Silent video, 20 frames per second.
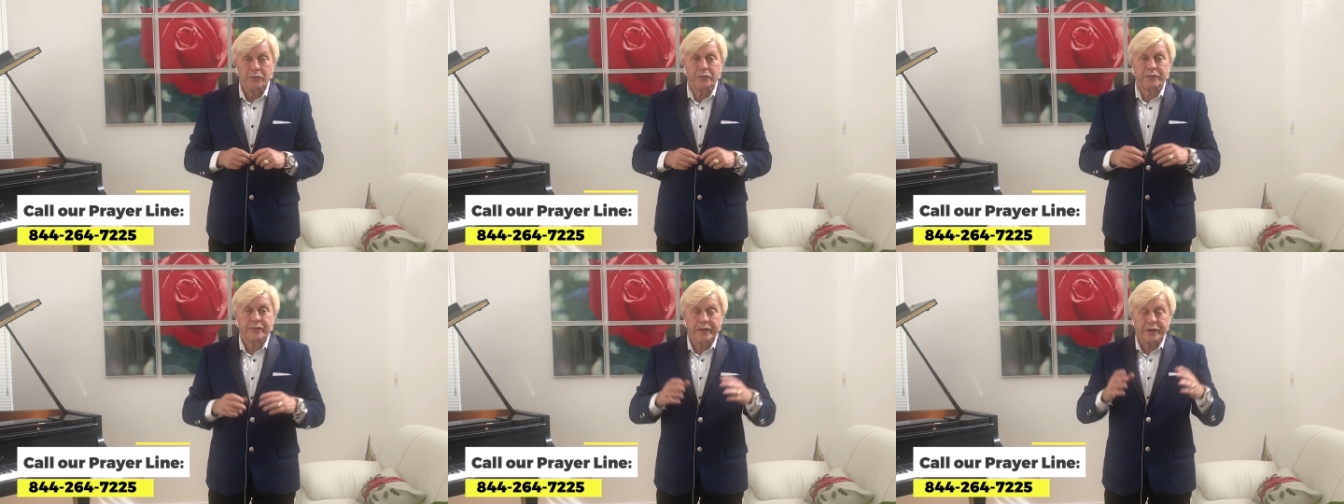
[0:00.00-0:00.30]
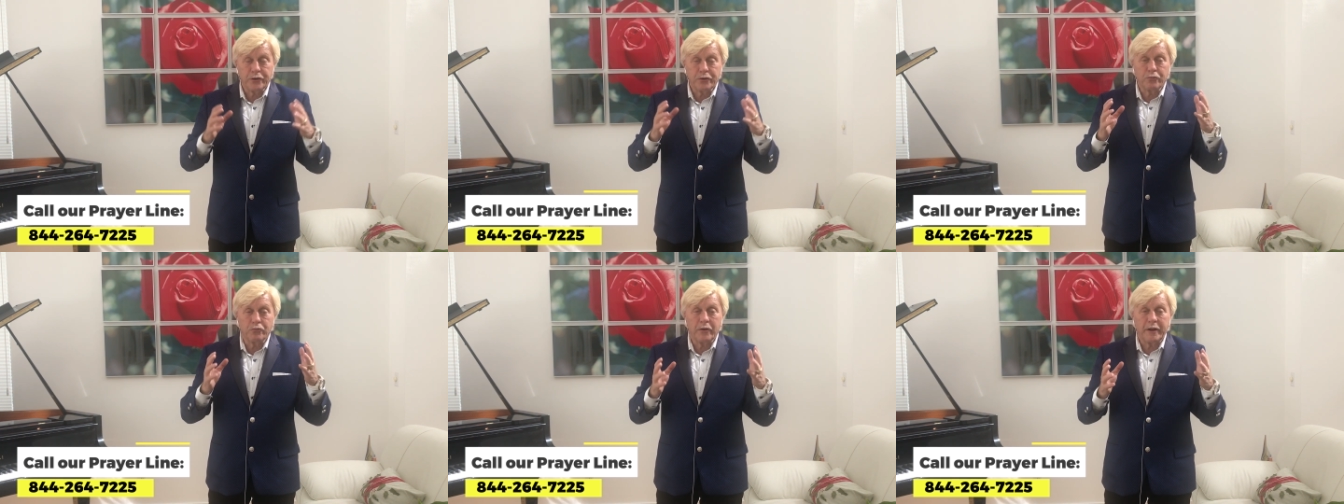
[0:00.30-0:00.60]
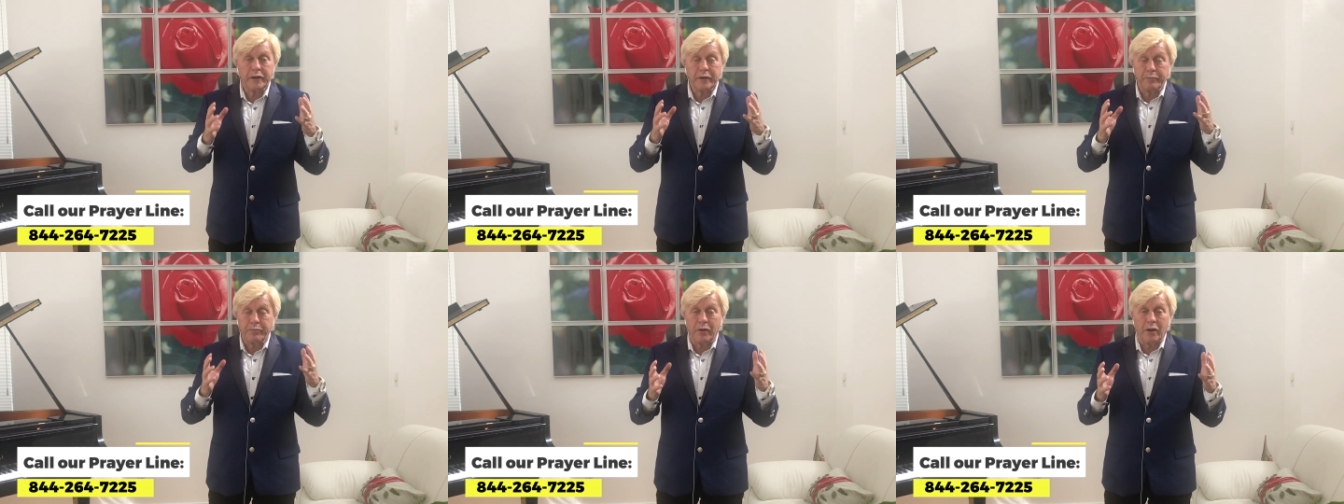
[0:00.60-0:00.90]
was the
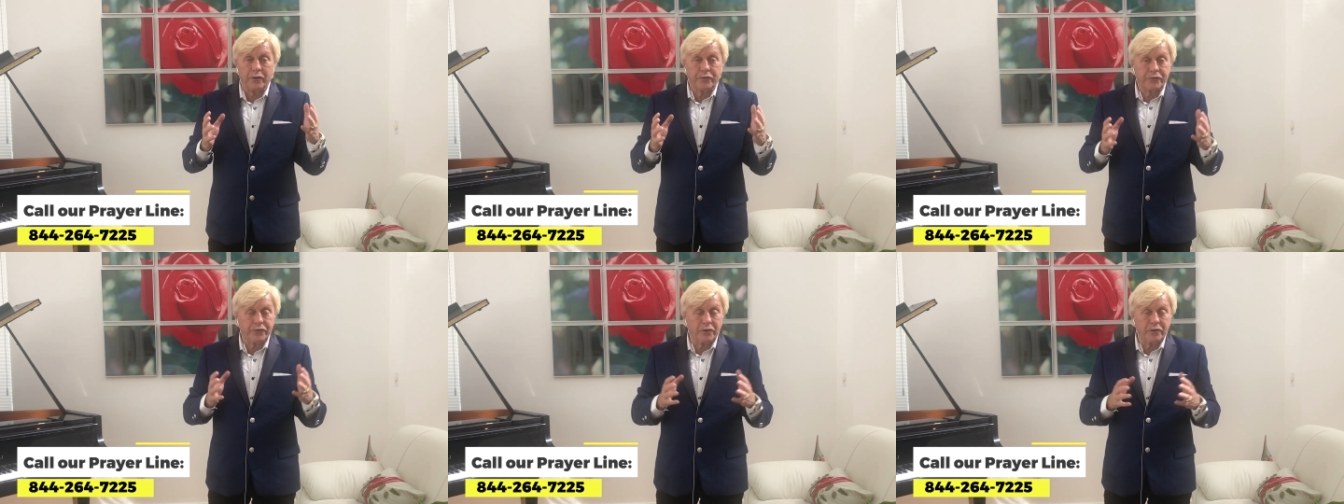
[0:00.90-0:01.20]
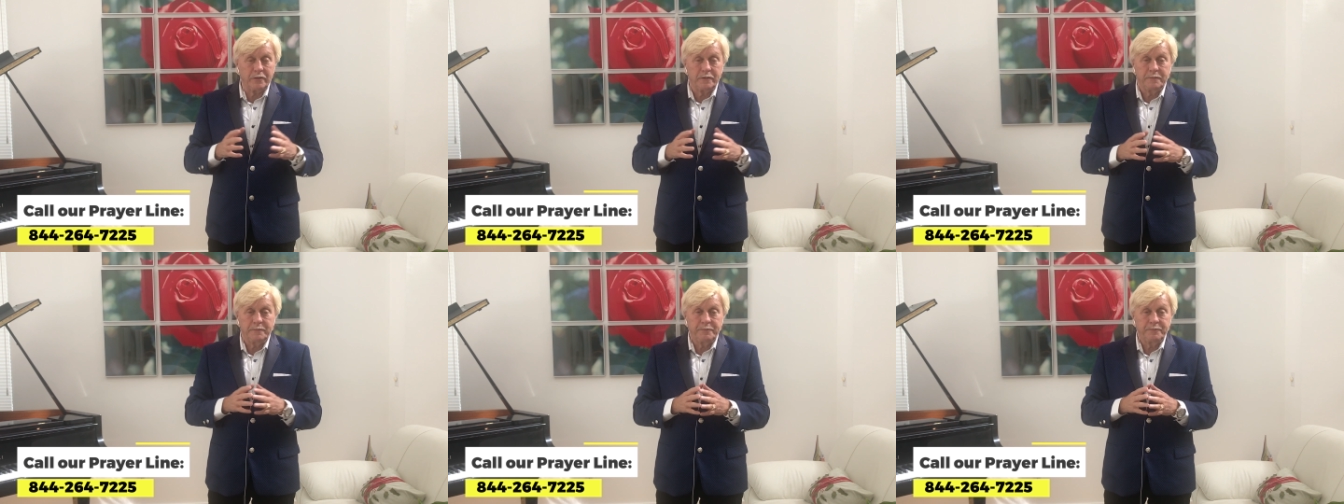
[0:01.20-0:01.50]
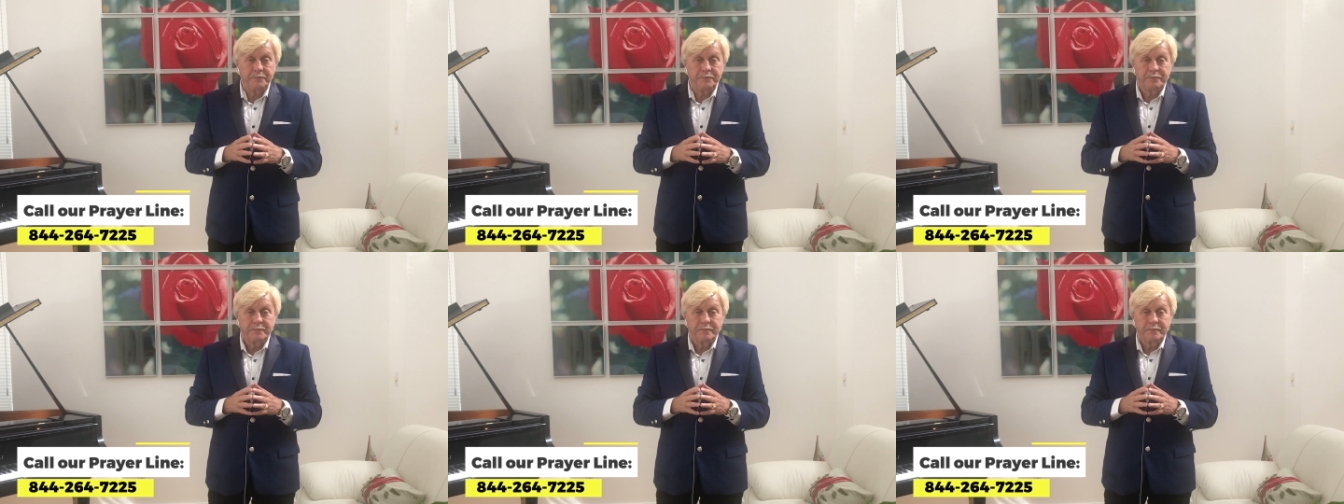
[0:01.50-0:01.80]
great apostle.
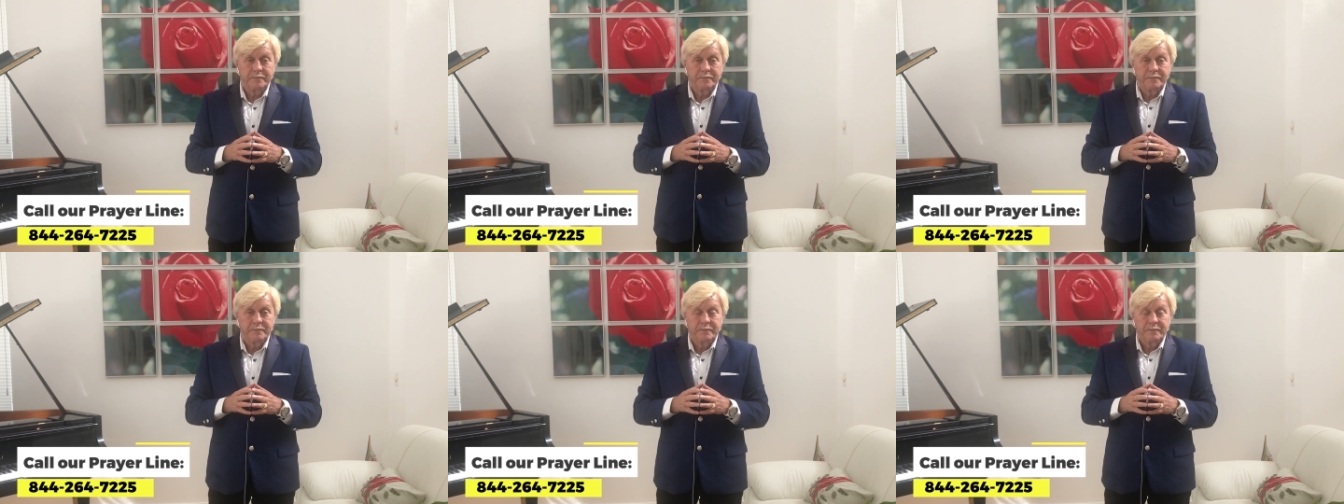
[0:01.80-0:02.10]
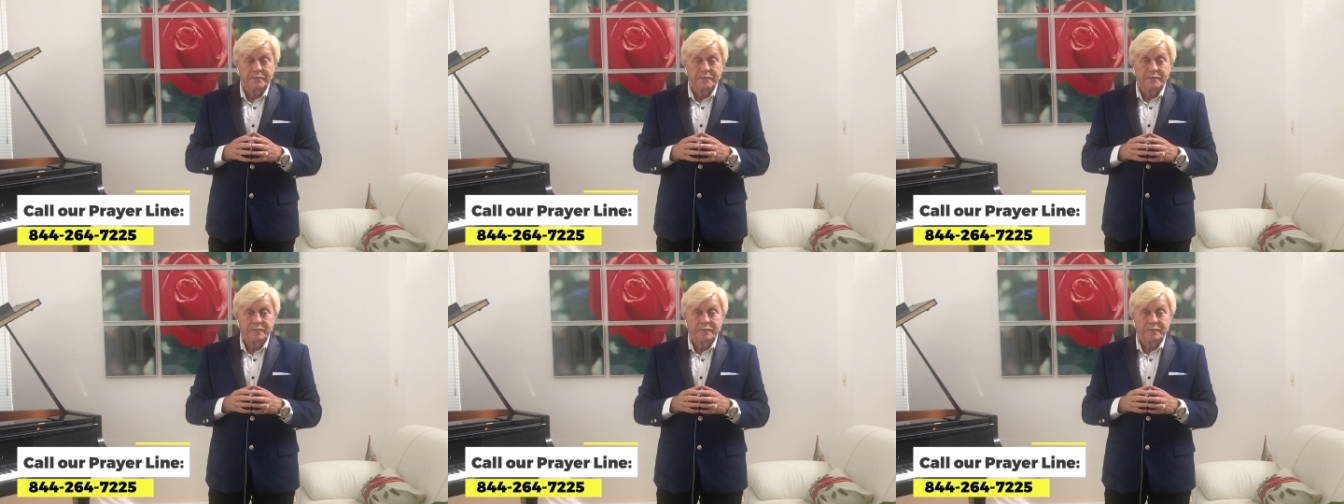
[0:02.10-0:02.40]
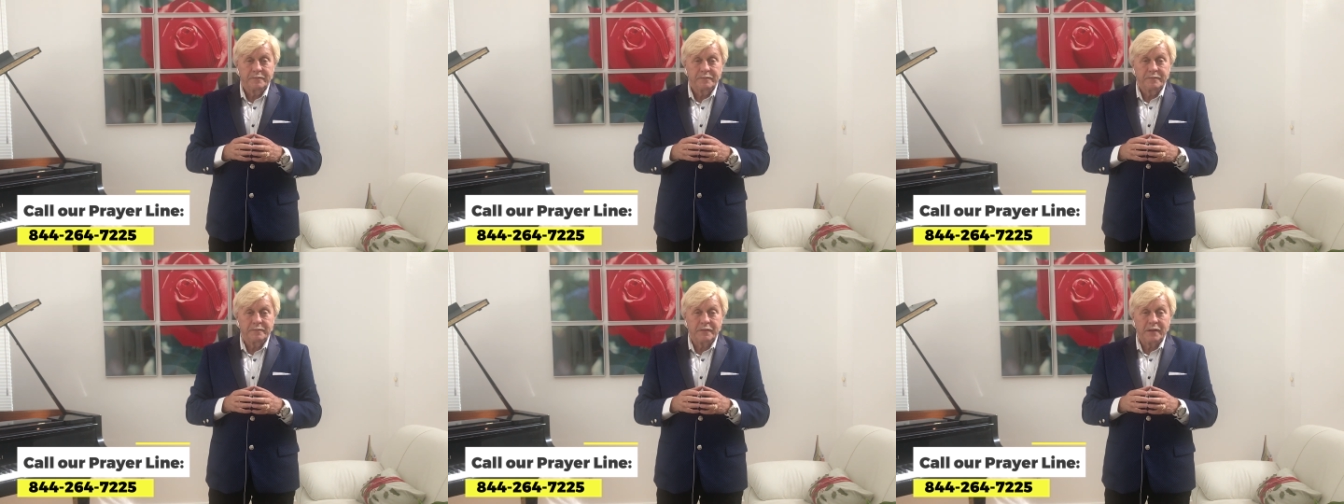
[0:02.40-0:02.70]

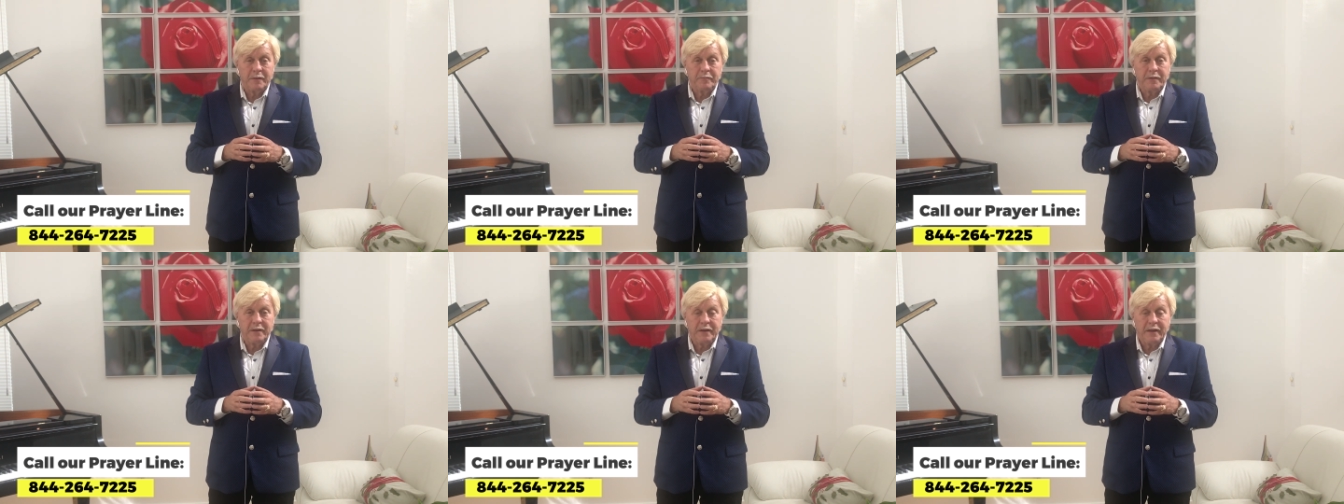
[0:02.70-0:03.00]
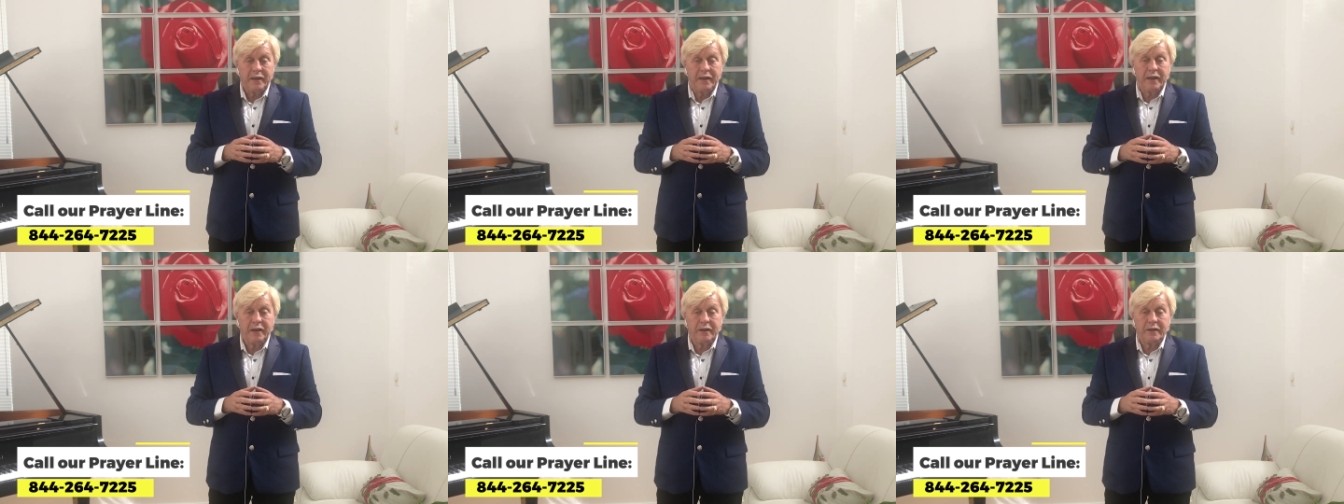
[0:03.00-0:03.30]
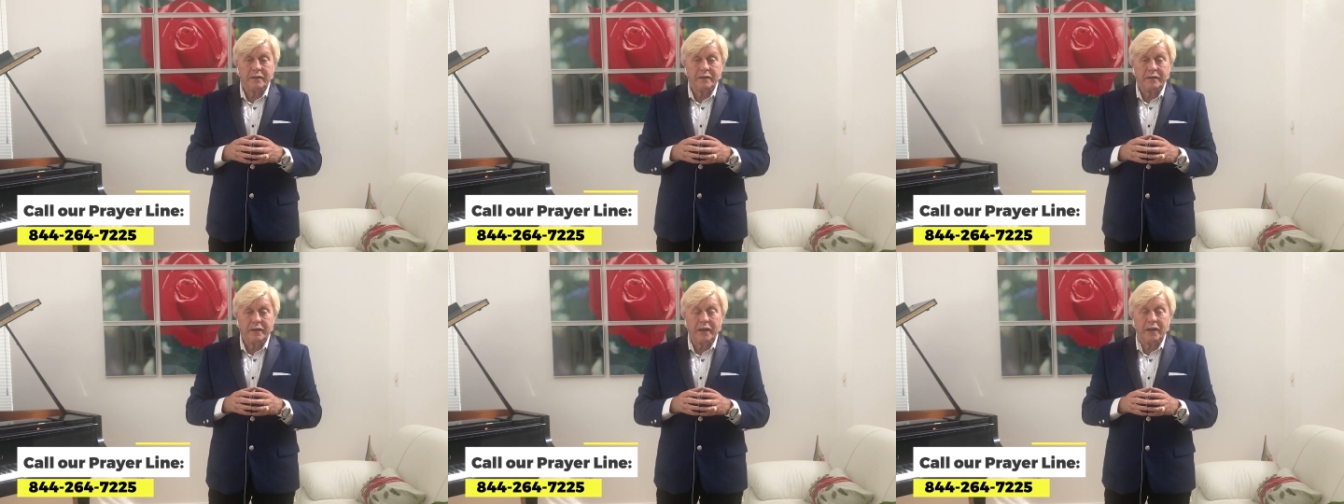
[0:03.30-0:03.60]

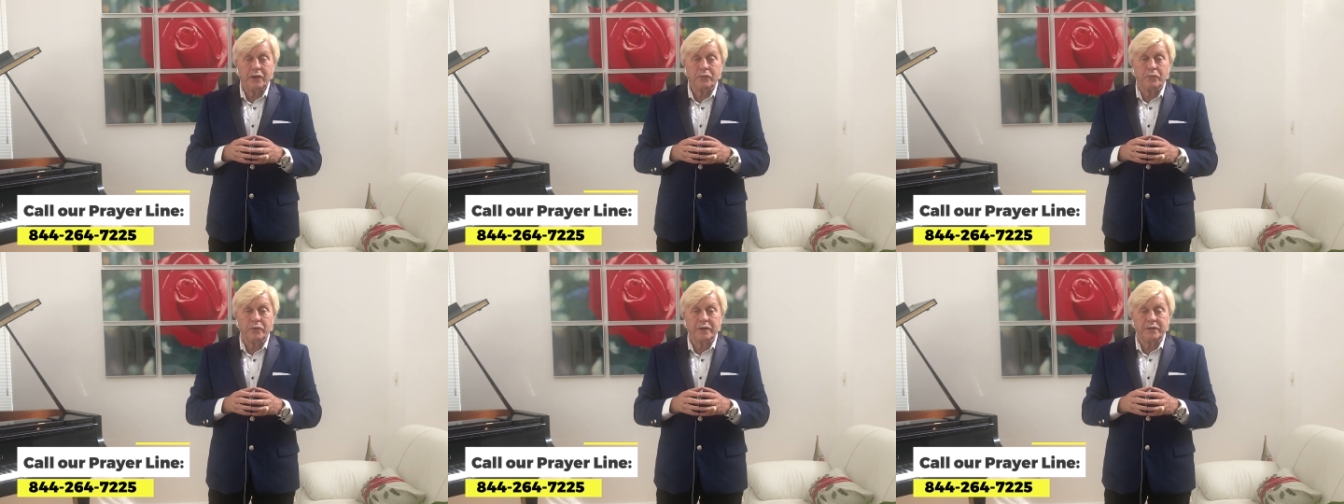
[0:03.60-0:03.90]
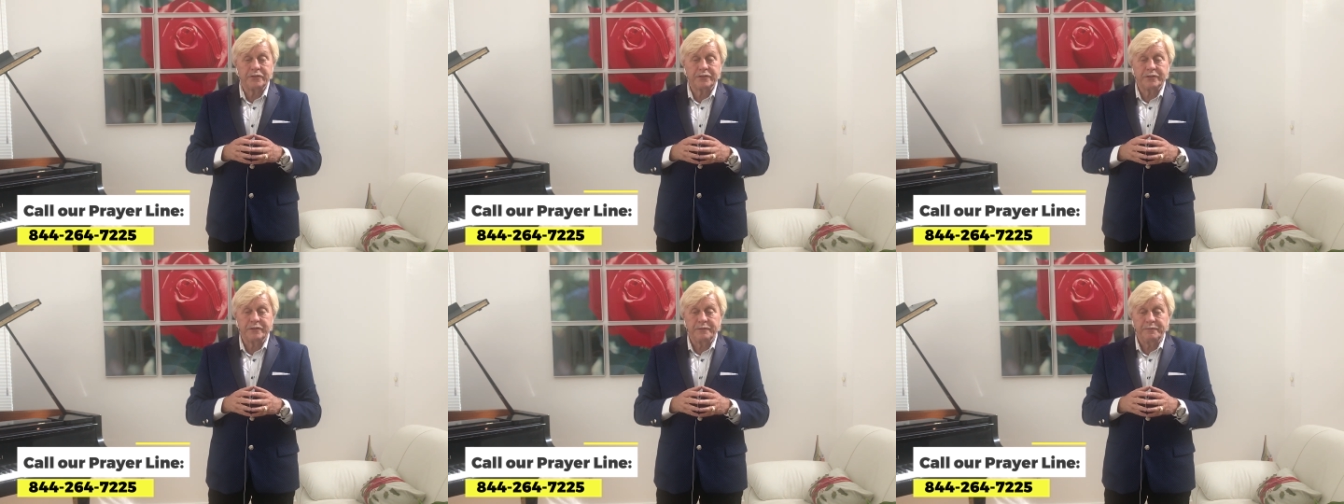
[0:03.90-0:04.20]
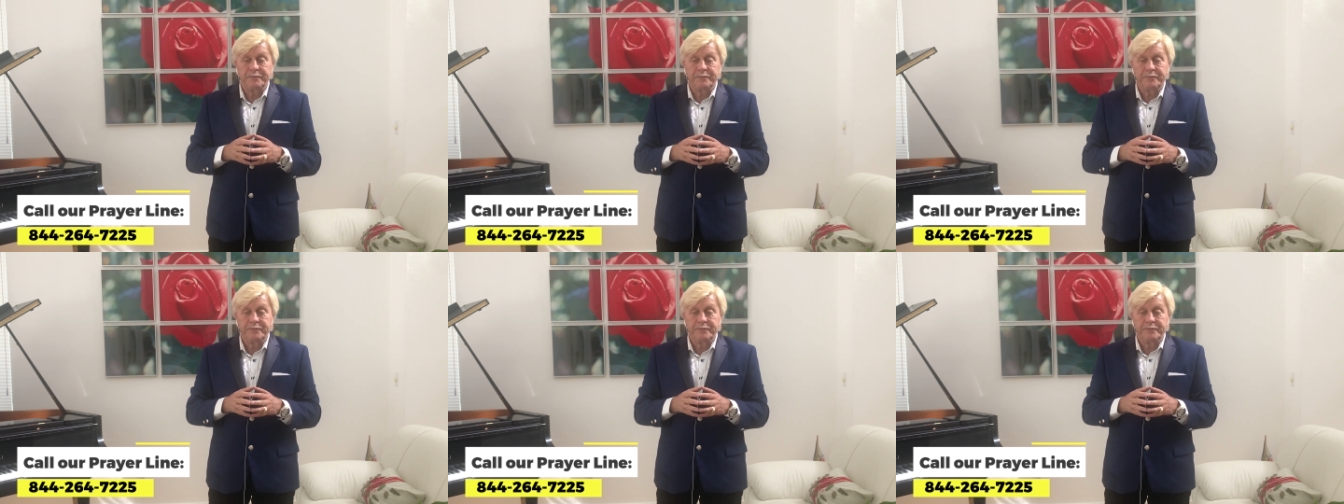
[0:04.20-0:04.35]
He was